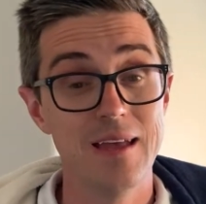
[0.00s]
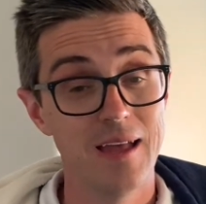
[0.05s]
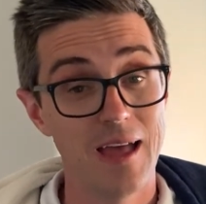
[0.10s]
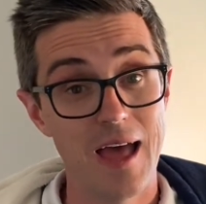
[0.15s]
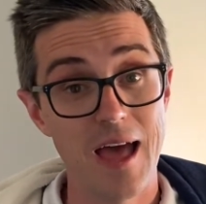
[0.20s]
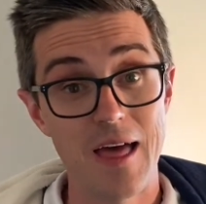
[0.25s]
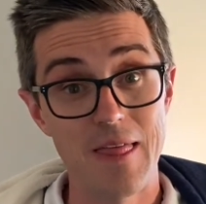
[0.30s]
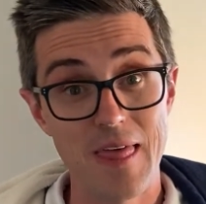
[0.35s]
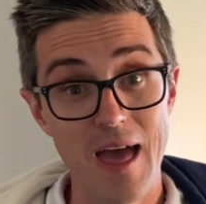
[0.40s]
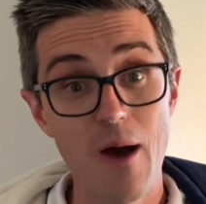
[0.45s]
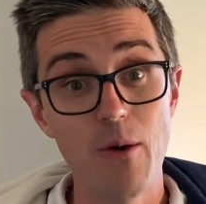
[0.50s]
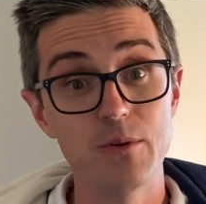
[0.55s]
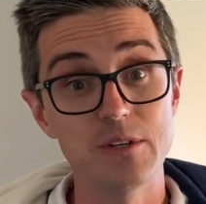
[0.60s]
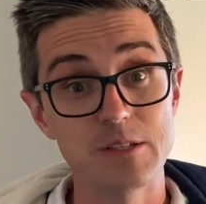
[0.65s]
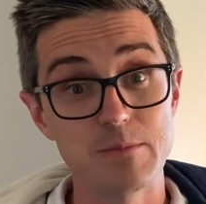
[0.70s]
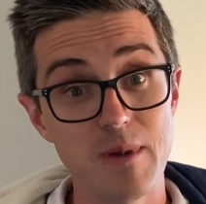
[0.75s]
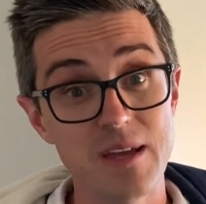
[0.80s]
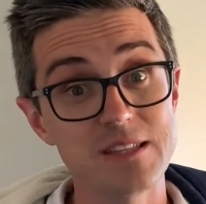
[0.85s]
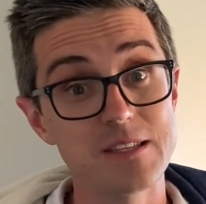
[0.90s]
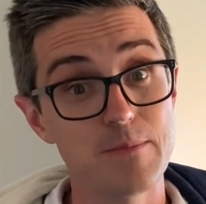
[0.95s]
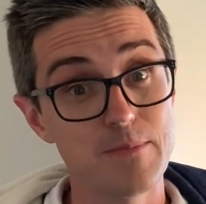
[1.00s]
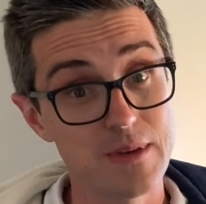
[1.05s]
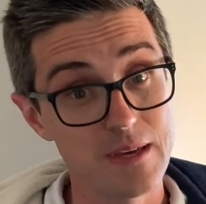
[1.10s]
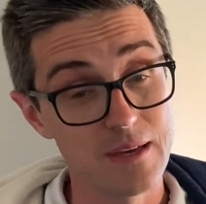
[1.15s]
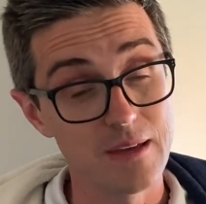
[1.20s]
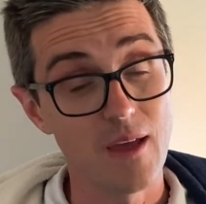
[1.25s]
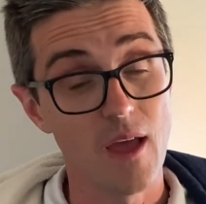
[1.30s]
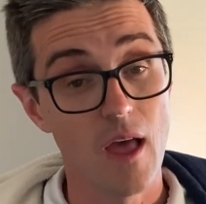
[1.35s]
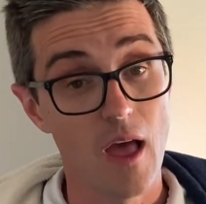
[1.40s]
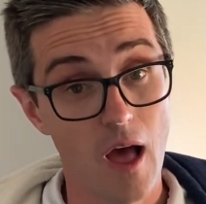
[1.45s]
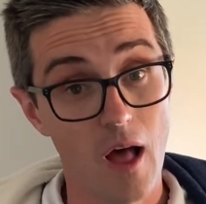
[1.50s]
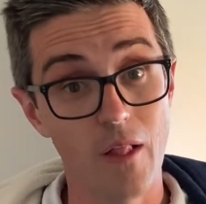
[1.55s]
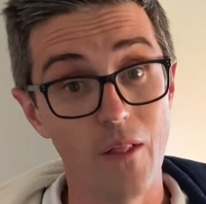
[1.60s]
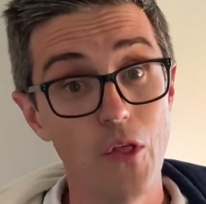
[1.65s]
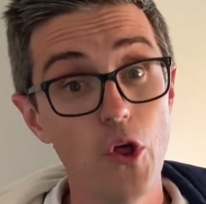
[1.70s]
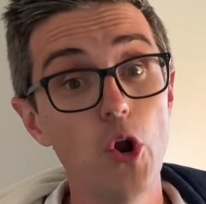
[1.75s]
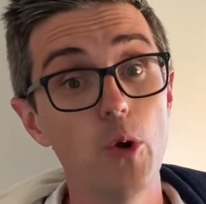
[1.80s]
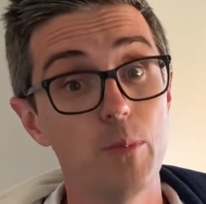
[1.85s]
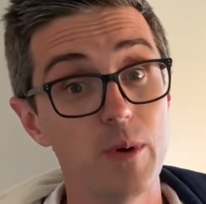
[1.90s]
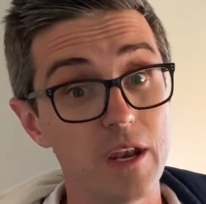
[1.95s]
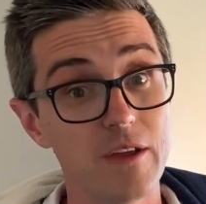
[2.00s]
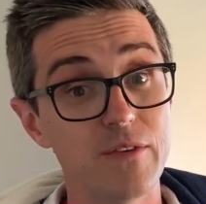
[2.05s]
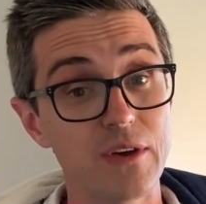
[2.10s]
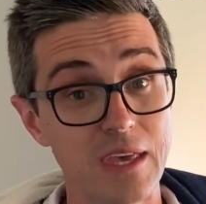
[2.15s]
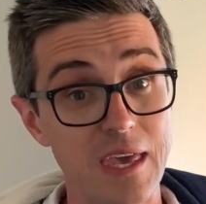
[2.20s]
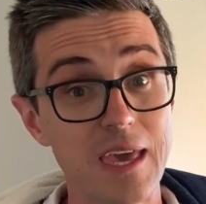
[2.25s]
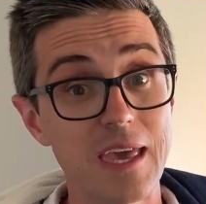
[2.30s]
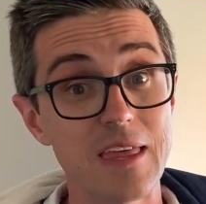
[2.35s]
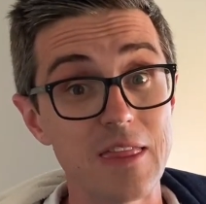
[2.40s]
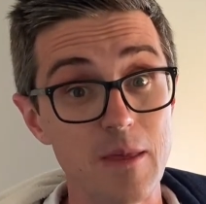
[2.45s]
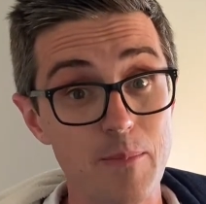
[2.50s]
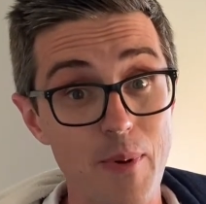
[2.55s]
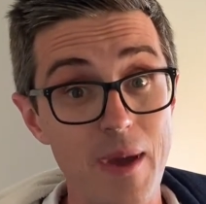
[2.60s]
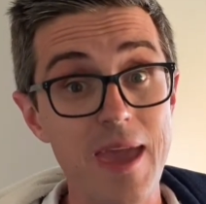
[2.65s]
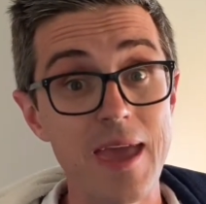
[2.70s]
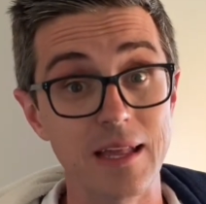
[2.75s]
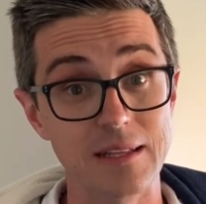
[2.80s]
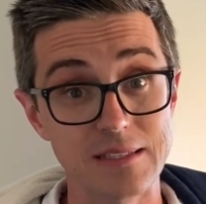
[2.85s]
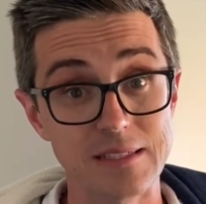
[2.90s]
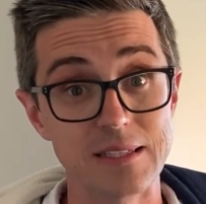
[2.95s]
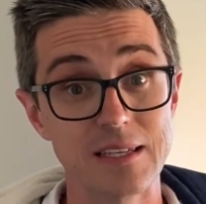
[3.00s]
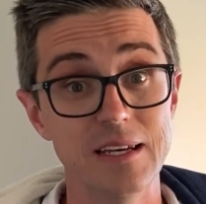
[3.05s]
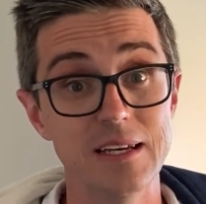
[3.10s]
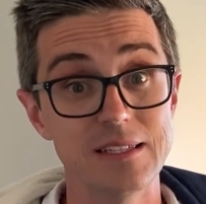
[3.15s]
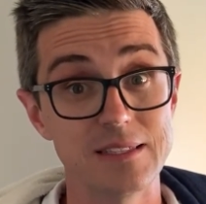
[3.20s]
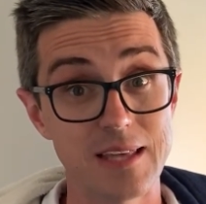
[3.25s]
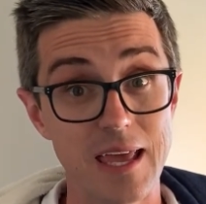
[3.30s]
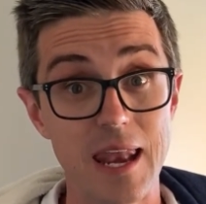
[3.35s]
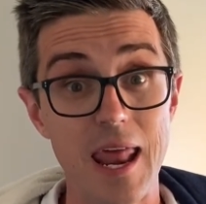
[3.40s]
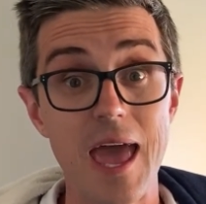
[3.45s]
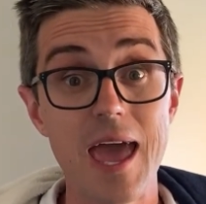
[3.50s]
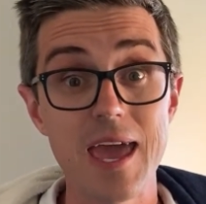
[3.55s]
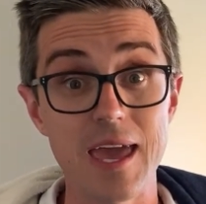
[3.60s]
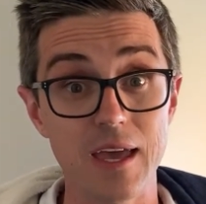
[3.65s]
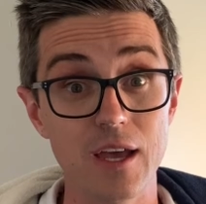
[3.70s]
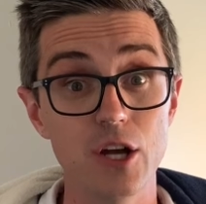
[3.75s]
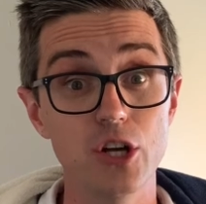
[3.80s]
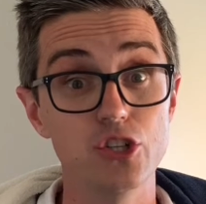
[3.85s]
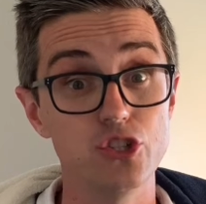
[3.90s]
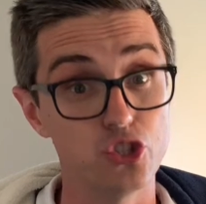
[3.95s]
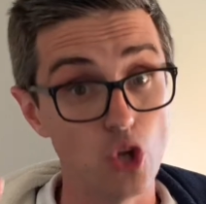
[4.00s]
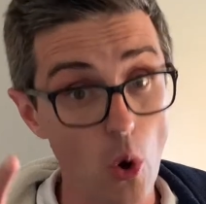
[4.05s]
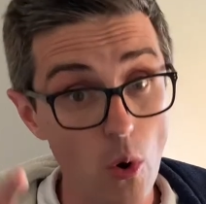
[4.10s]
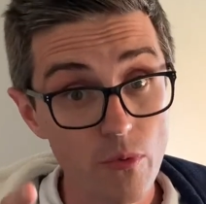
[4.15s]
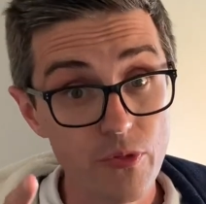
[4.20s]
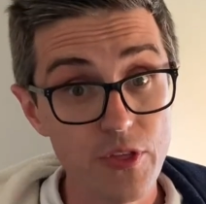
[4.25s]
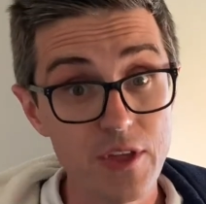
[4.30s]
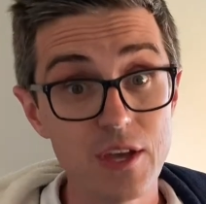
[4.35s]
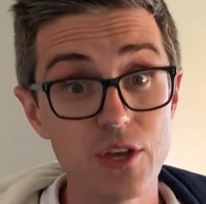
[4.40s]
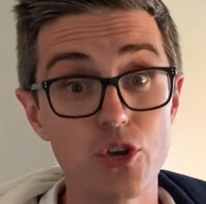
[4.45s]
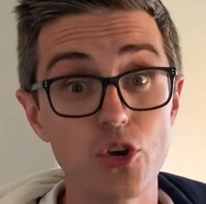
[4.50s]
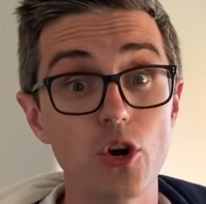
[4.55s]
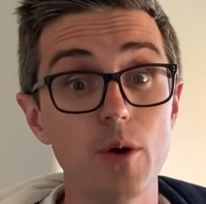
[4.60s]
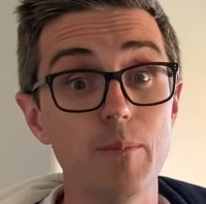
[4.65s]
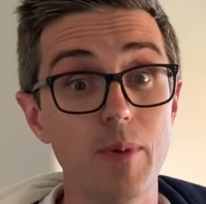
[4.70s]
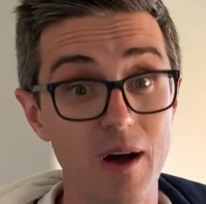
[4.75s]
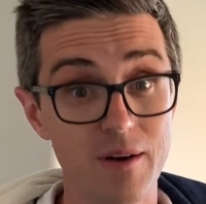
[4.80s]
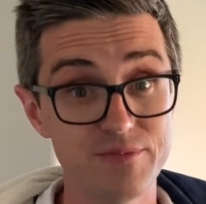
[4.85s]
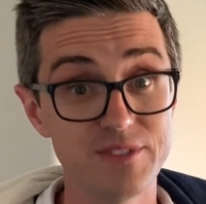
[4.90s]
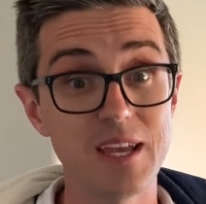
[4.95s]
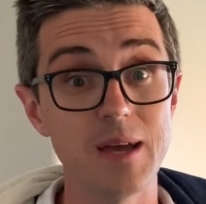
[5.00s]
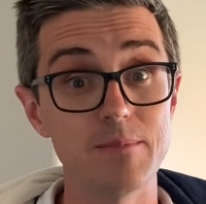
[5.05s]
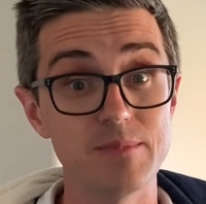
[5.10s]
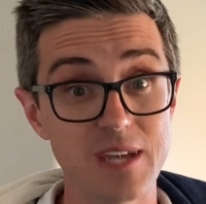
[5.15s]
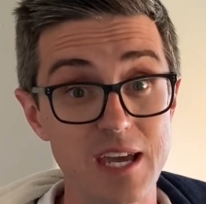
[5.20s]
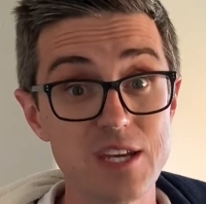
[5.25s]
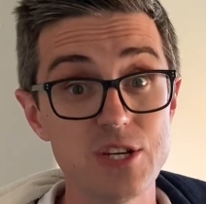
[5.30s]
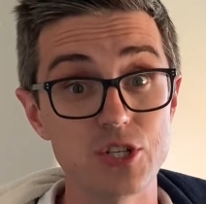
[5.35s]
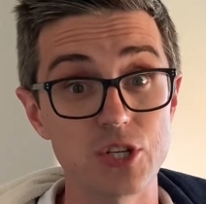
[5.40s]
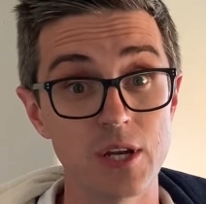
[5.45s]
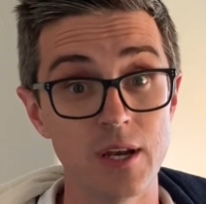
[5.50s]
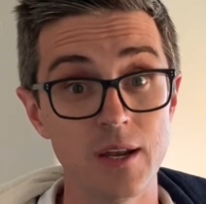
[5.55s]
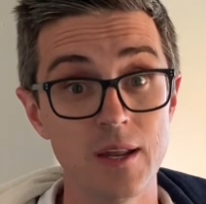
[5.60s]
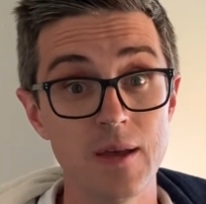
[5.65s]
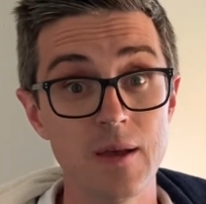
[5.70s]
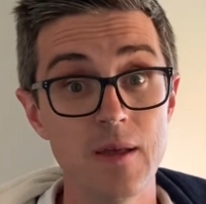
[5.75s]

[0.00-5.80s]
That was meant to be a little bit of a kick in the pants, saying, hey, don't think you're above temptation,